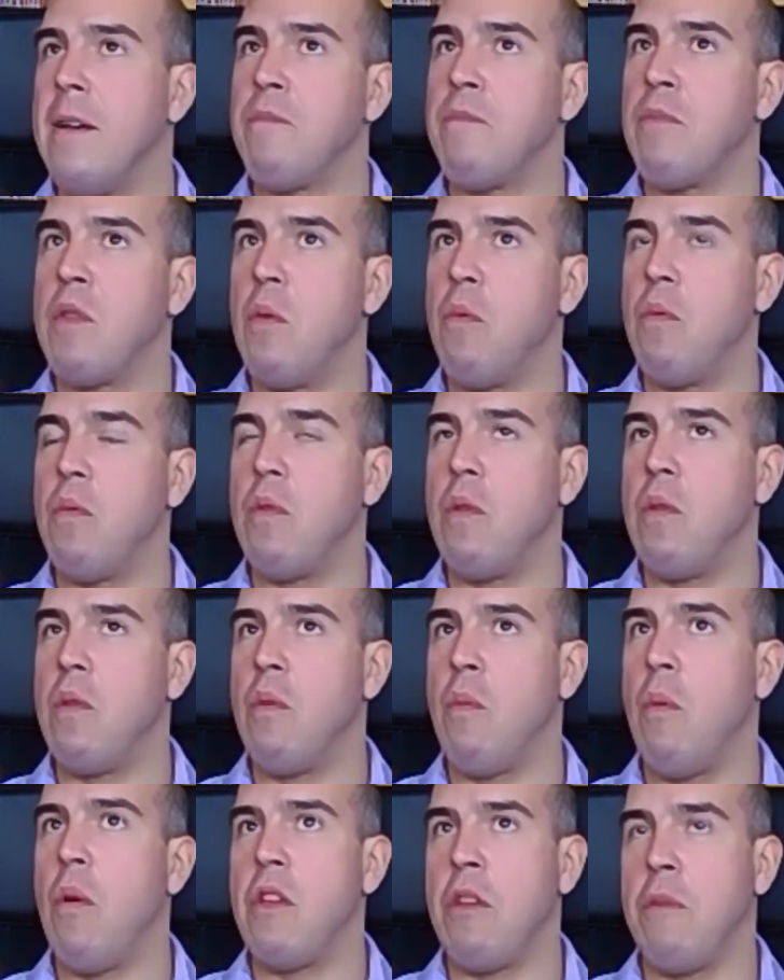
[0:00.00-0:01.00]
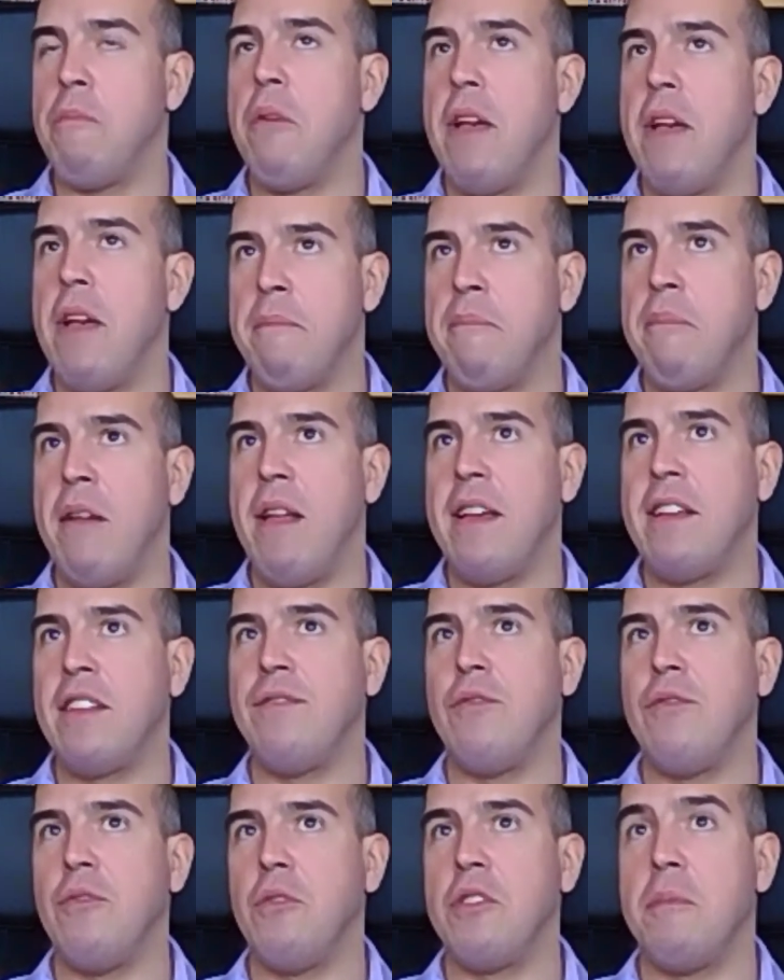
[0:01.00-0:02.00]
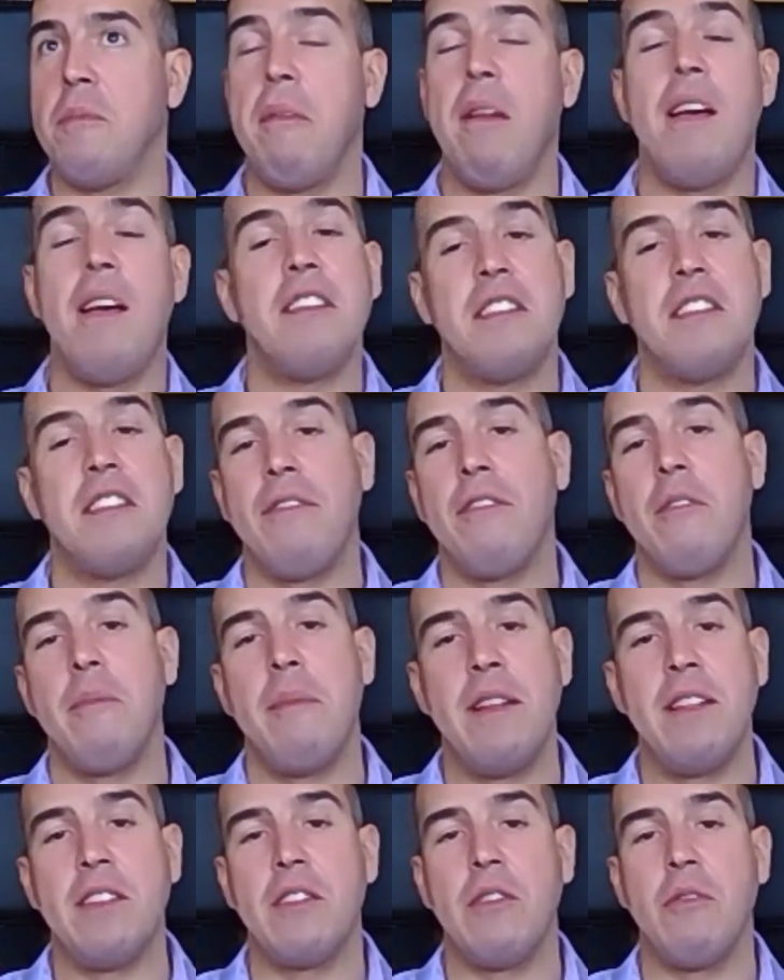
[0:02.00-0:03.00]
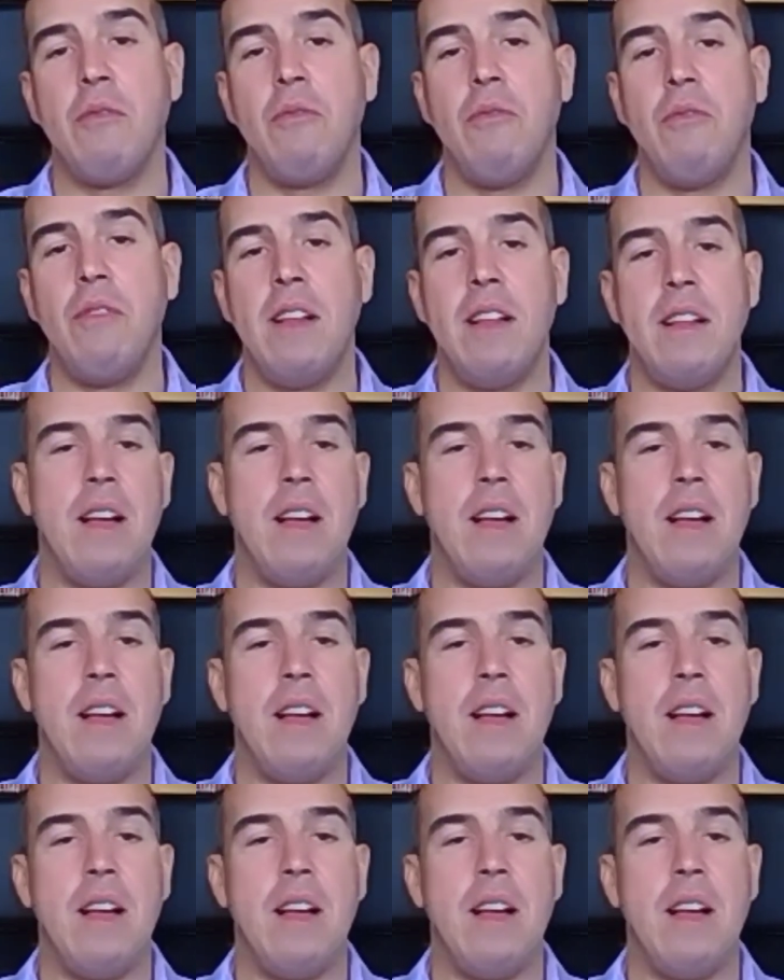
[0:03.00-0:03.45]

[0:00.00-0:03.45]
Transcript: the what you put in place for supply staff coming in school,